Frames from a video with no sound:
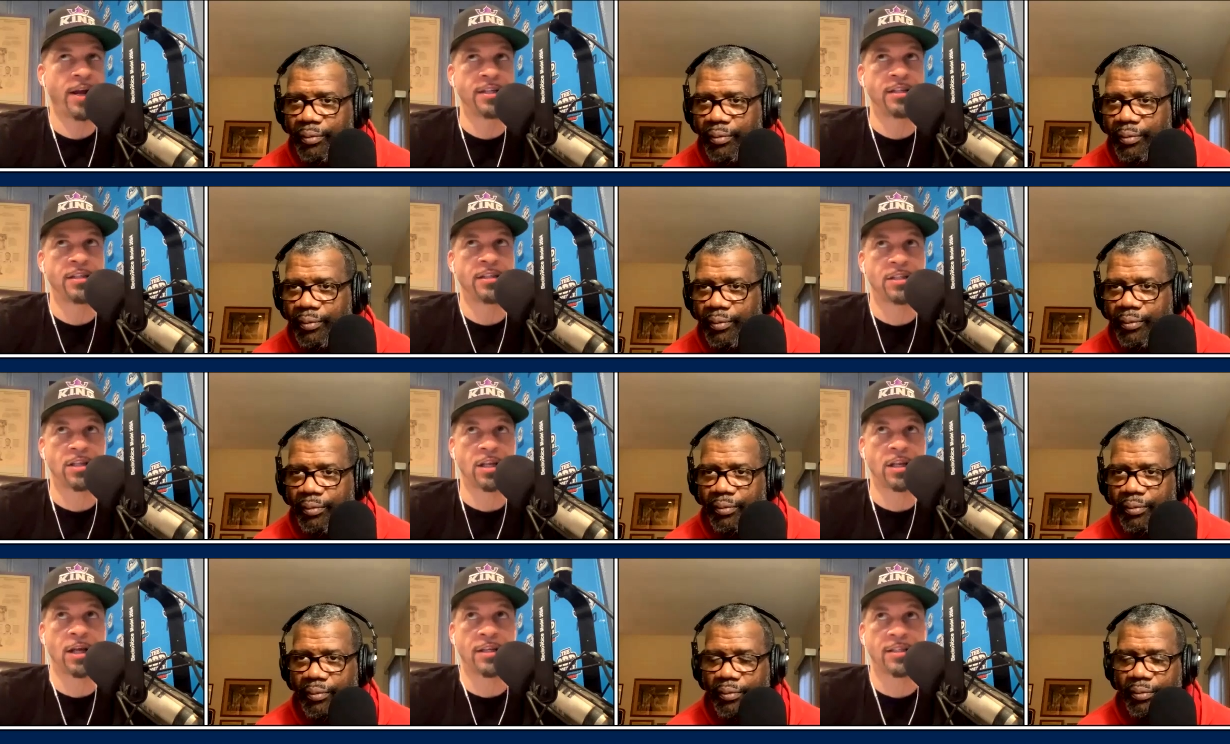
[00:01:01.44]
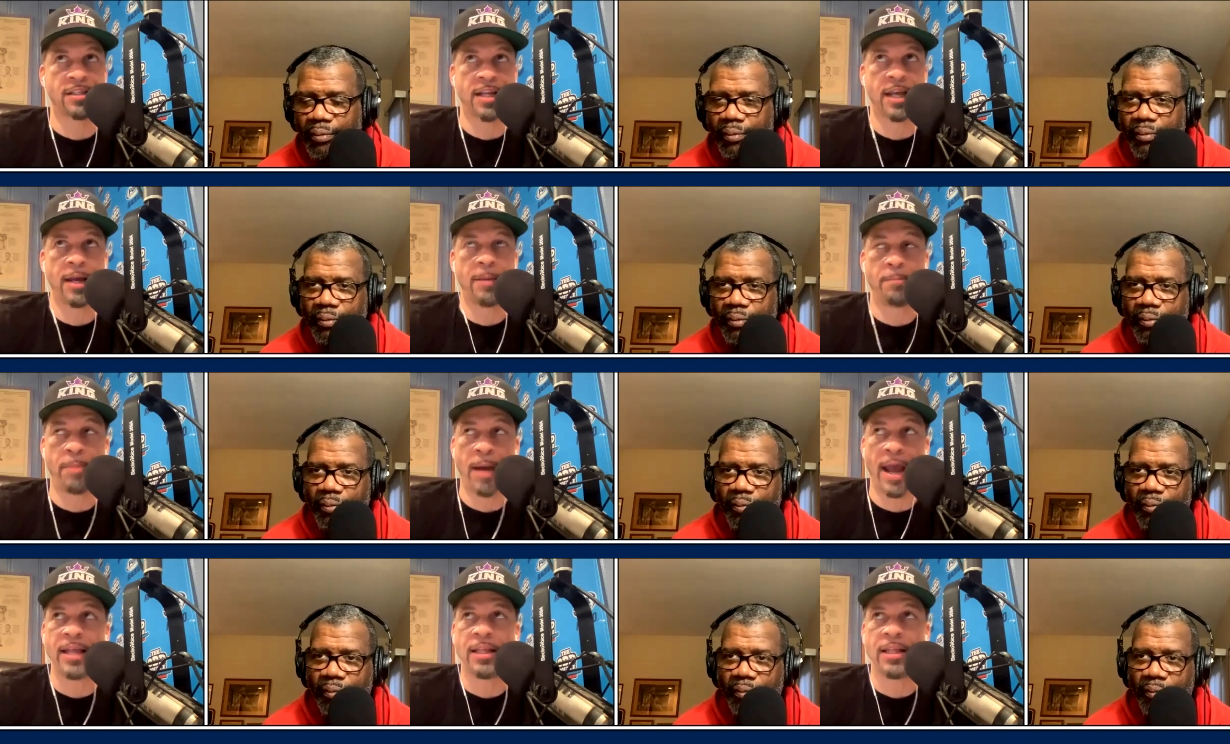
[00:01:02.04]
Speaker 1: friend uh,
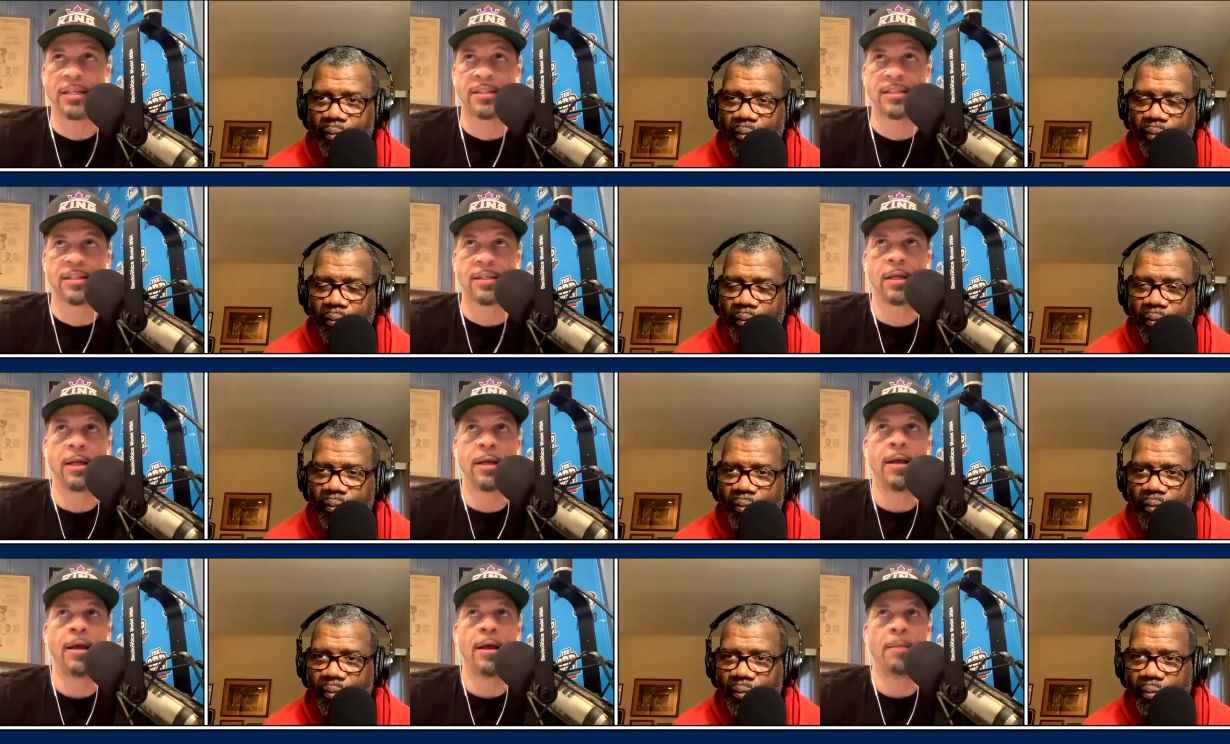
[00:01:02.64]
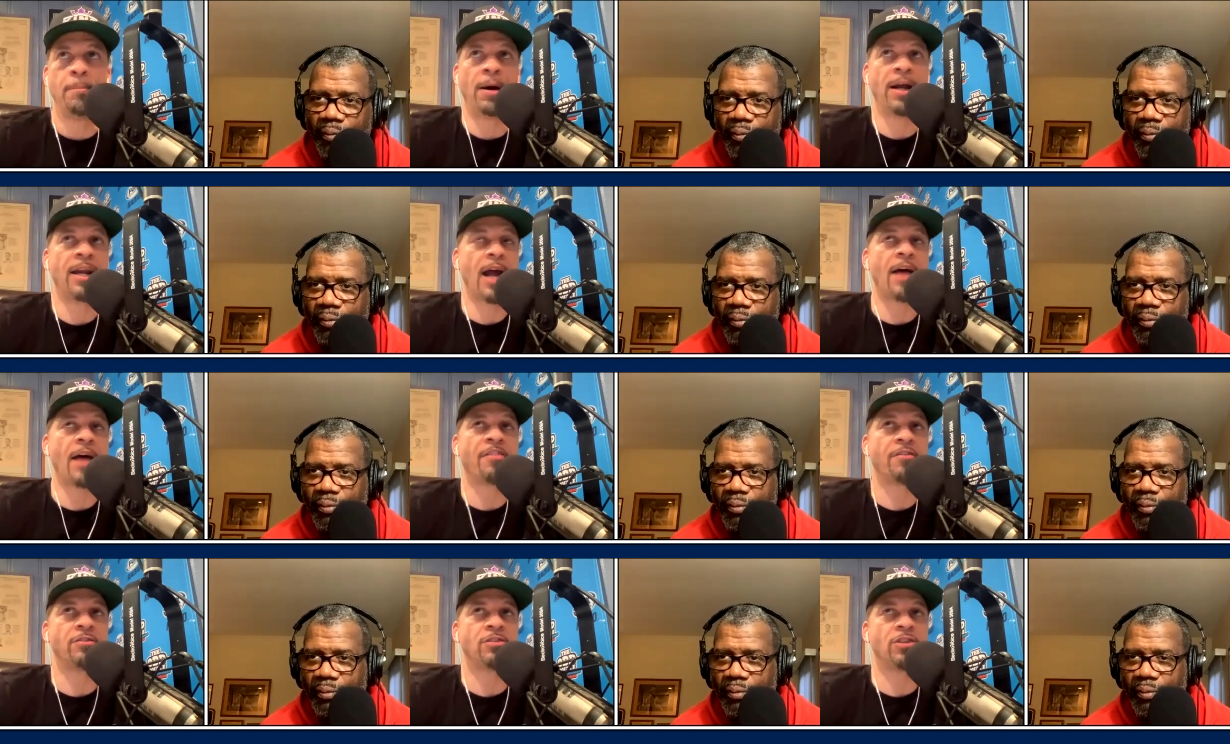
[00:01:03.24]
Skip Bayless, but
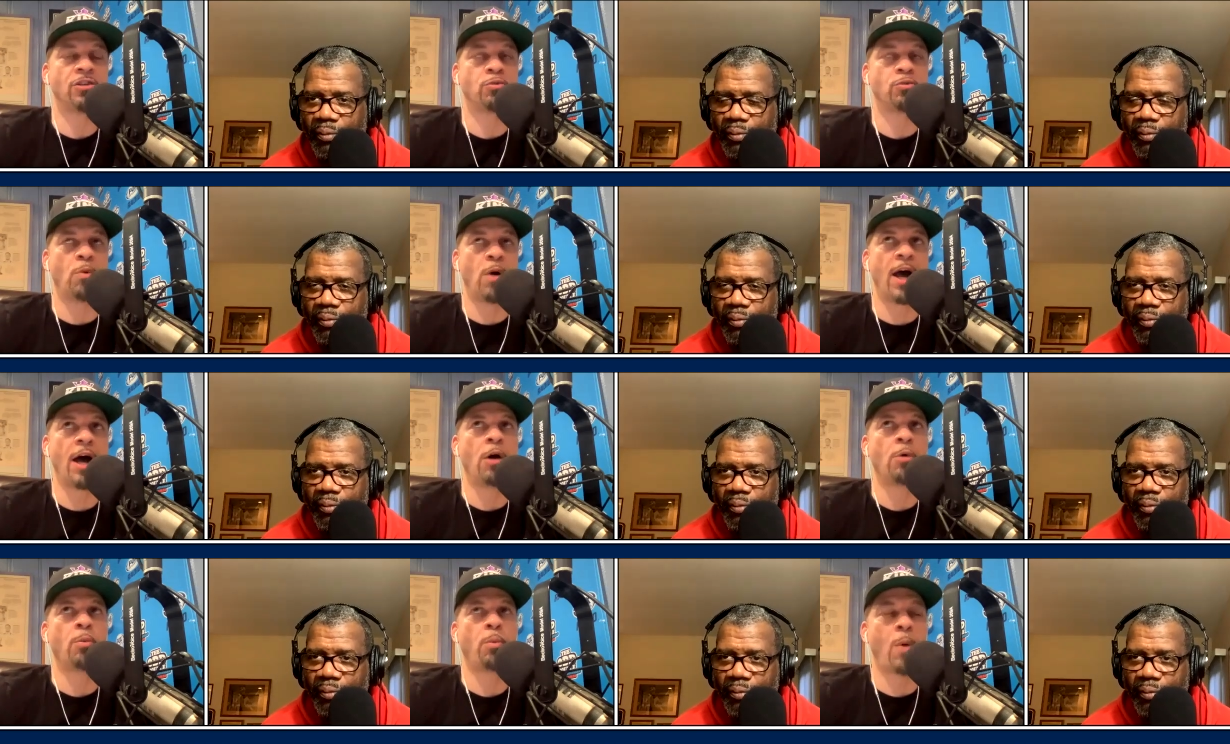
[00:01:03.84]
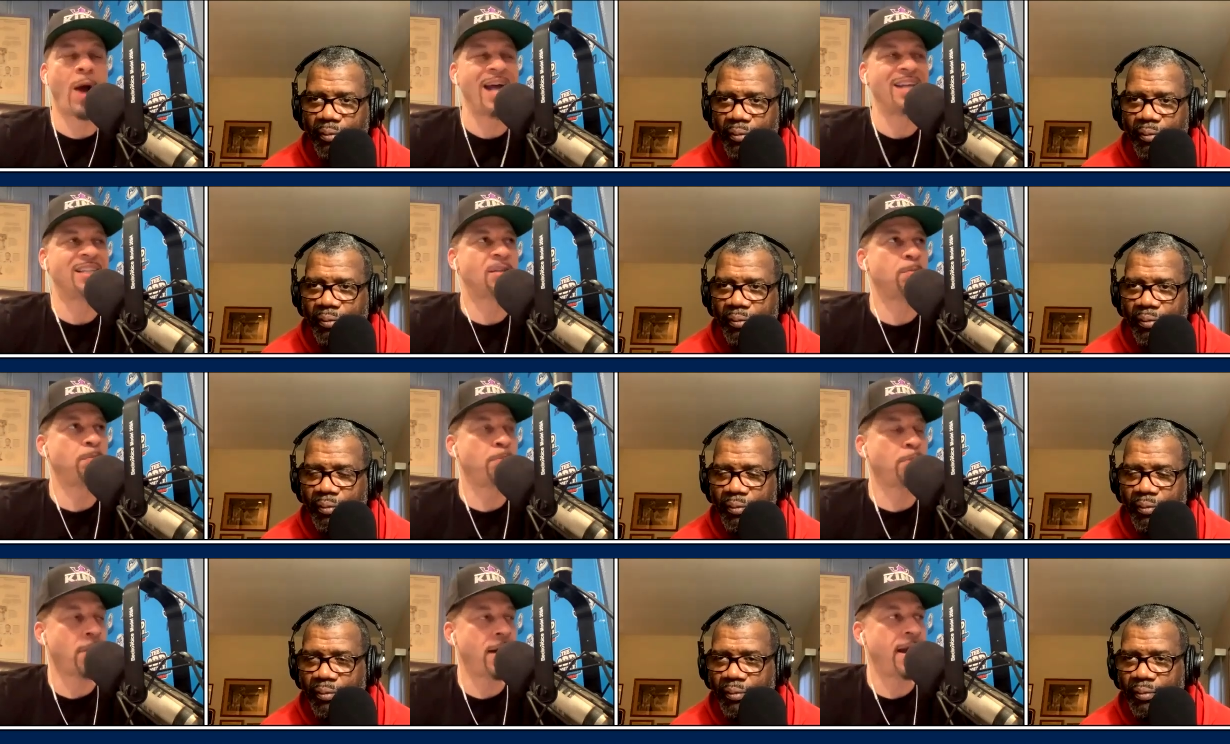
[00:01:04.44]
others as well,
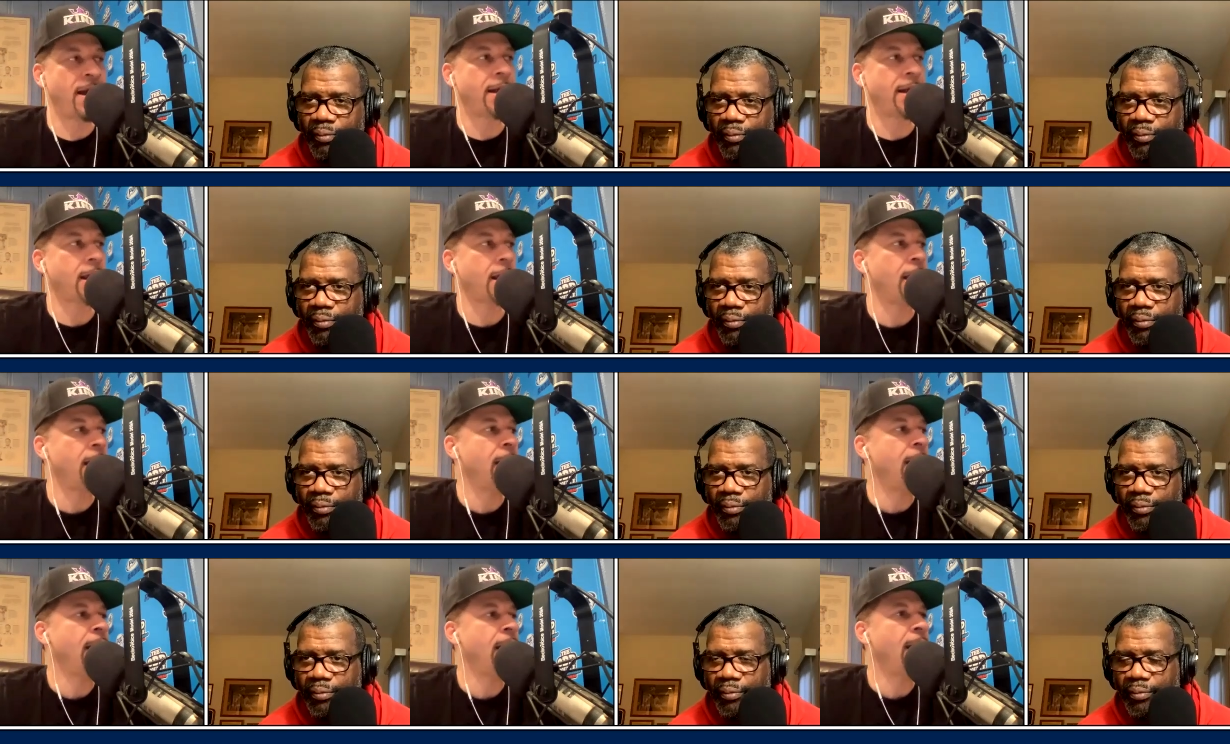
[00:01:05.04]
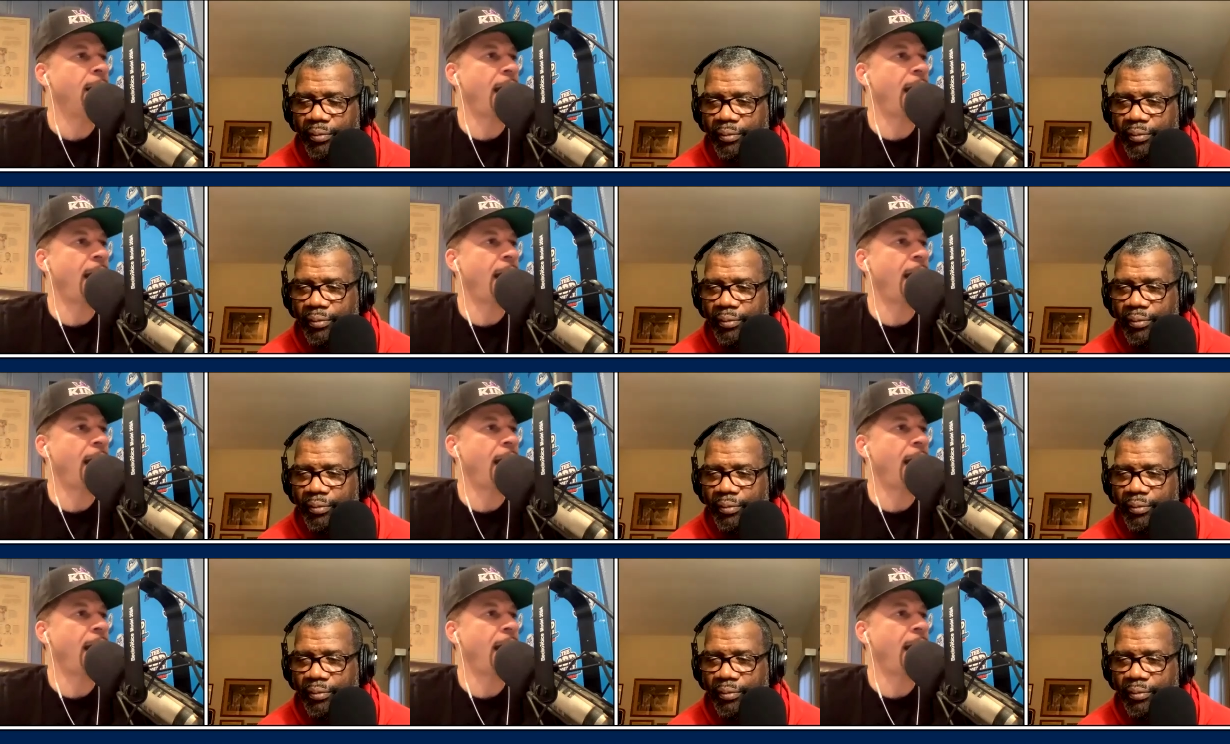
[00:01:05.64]
Westbrick,